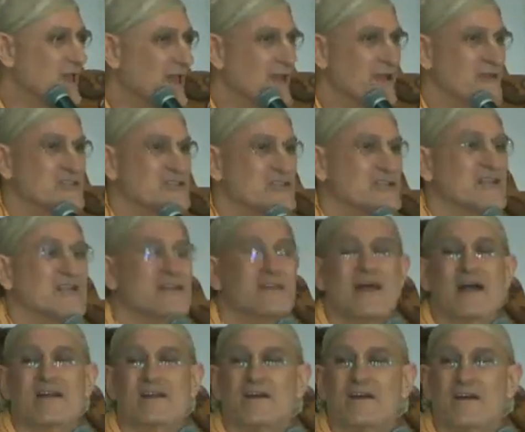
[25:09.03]
and see
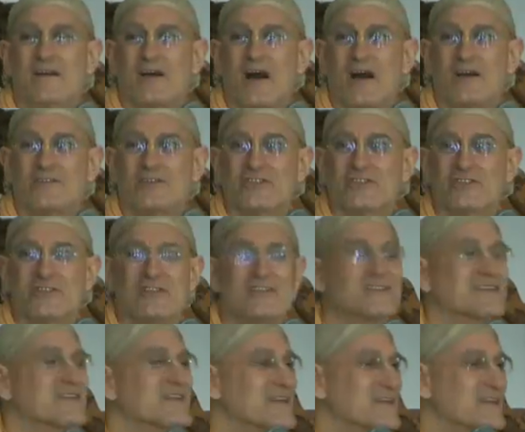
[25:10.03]
that
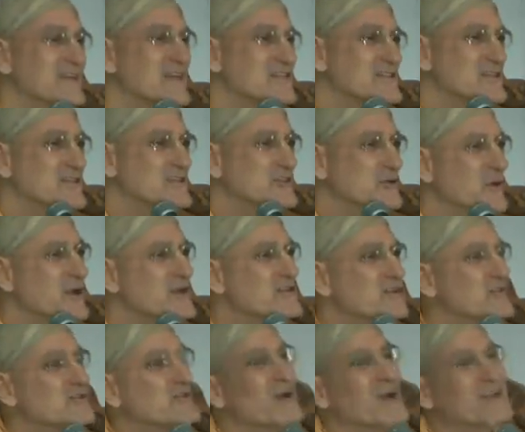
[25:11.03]
consciousness in that
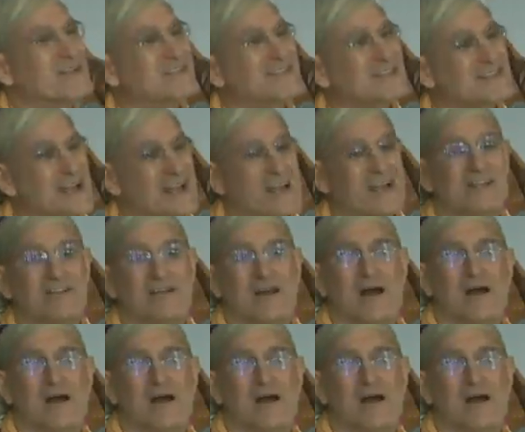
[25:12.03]
situation to ex, ex,